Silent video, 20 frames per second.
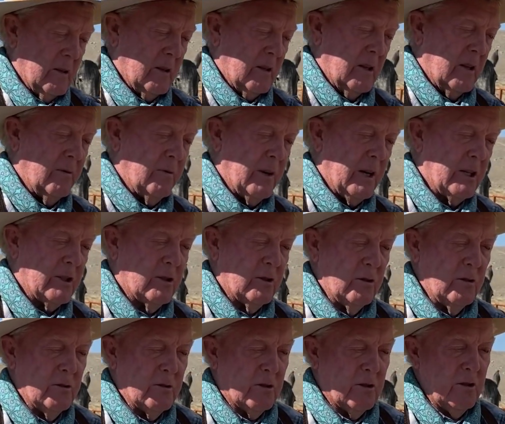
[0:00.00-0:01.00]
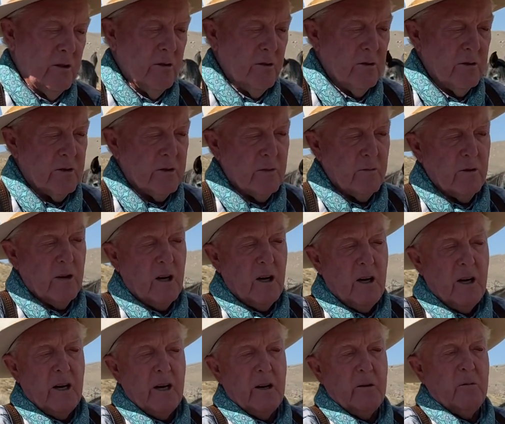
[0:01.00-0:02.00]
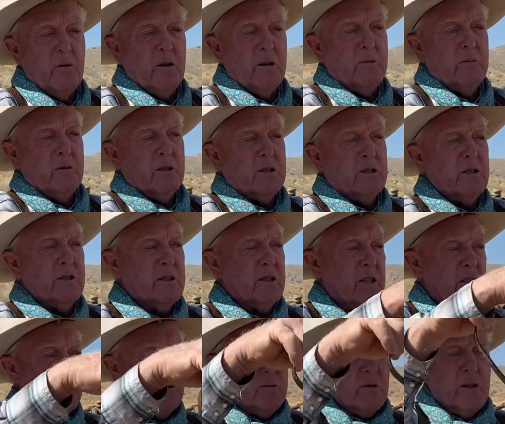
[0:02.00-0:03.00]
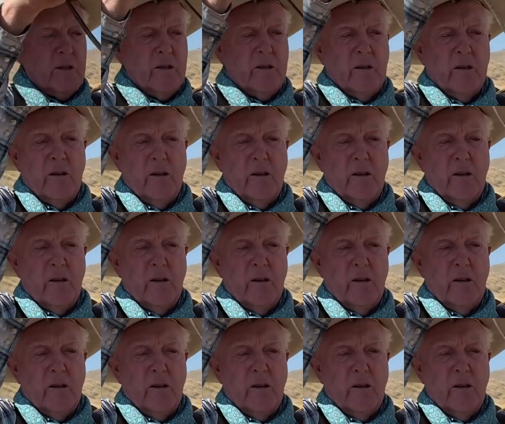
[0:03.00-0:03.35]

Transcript: If I choose to use the rawhide one, which is this one,